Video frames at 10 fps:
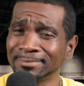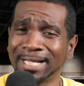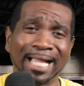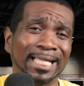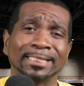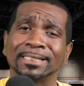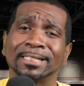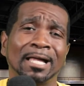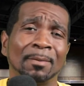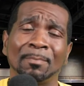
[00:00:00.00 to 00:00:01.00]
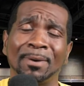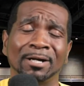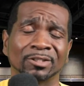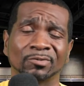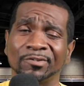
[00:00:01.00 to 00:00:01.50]
I got to climb
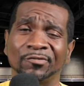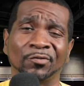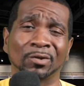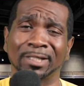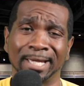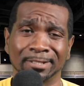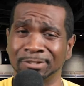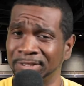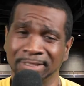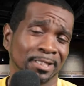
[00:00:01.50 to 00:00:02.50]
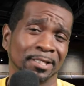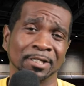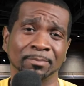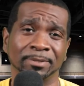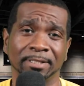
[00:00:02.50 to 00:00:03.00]
about three, four ladders just to get
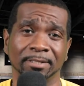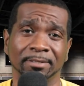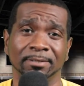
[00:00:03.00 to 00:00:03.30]
up there.